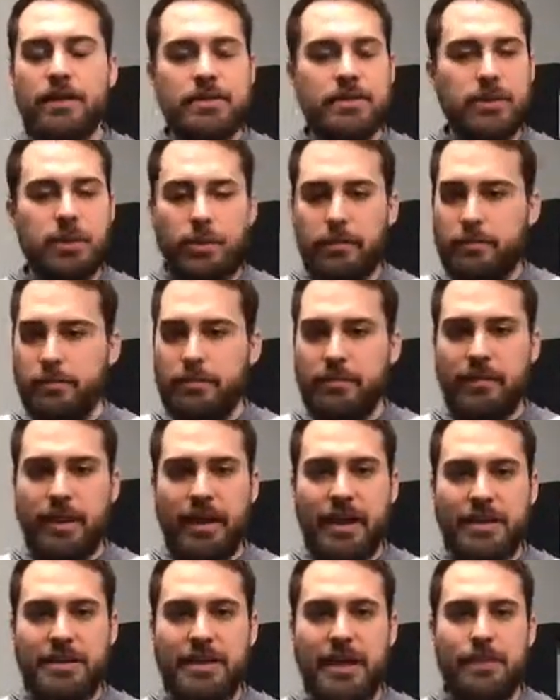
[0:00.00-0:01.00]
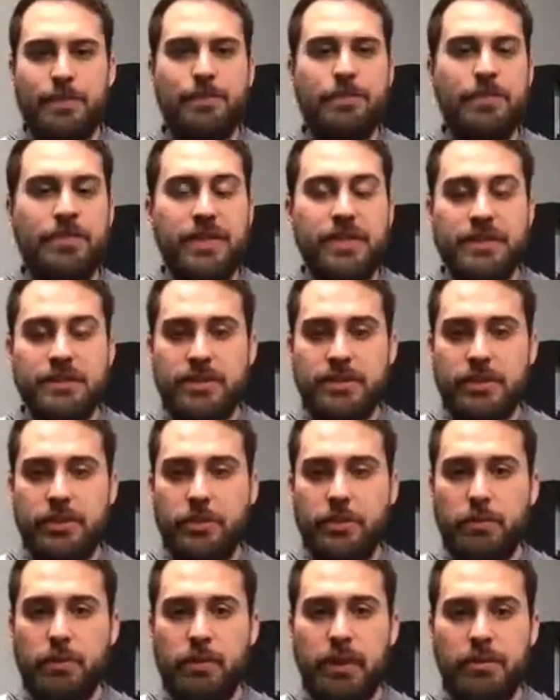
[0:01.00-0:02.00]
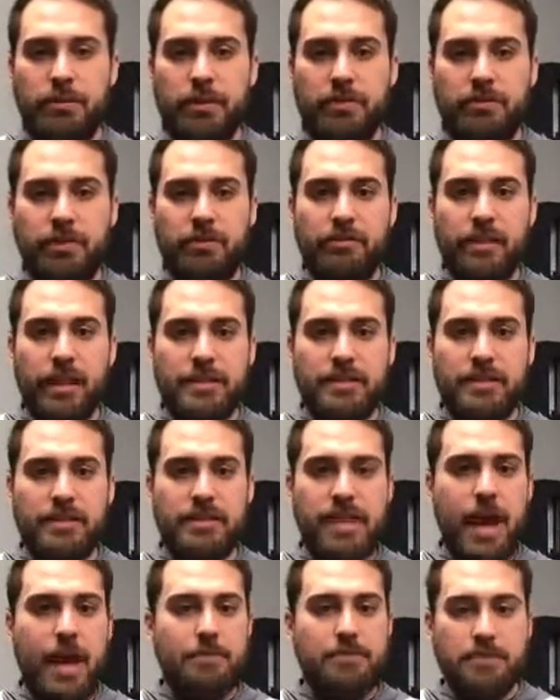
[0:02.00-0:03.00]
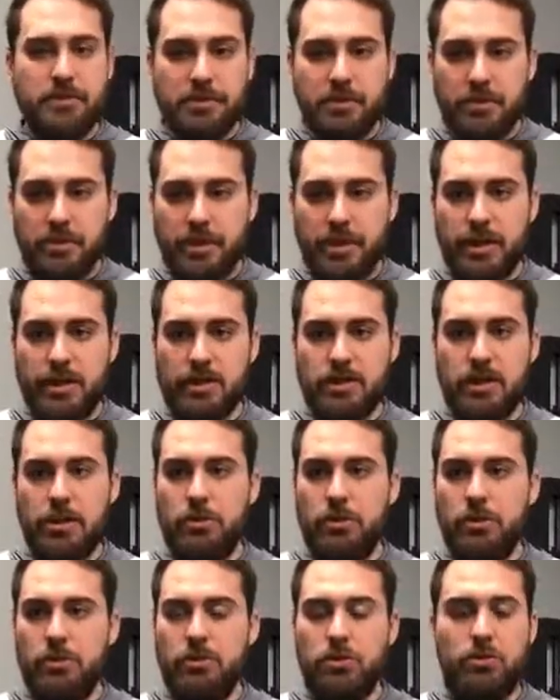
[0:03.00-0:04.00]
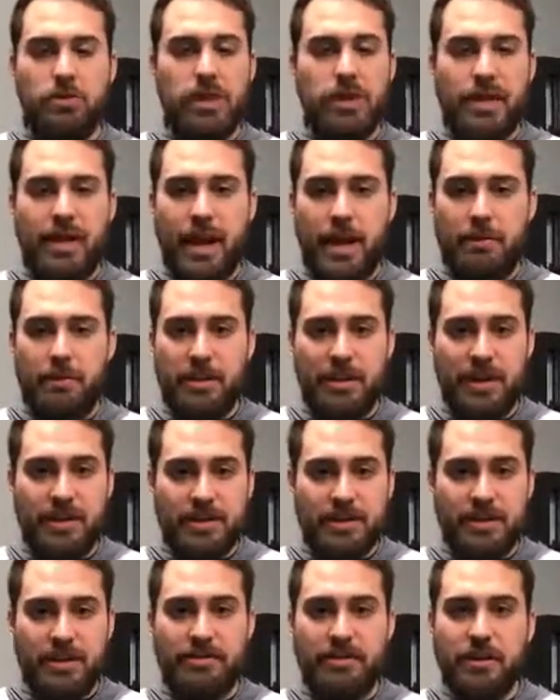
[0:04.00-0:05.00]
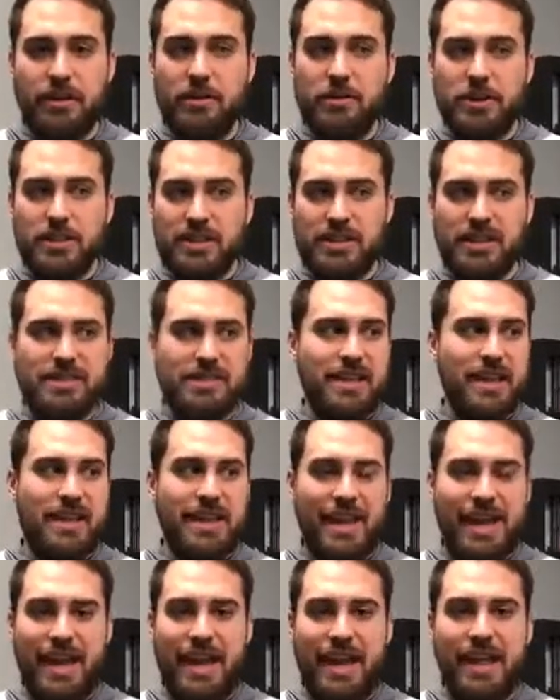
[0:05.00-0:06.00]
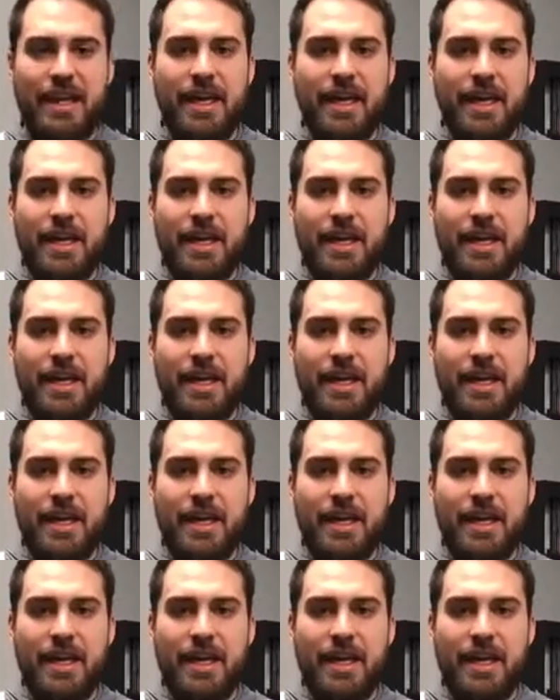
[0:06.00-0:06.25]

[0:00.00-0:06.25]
So, like I said, these 2 primitive reflexes absolutely contribute to reading comprehension difficulties because they can't.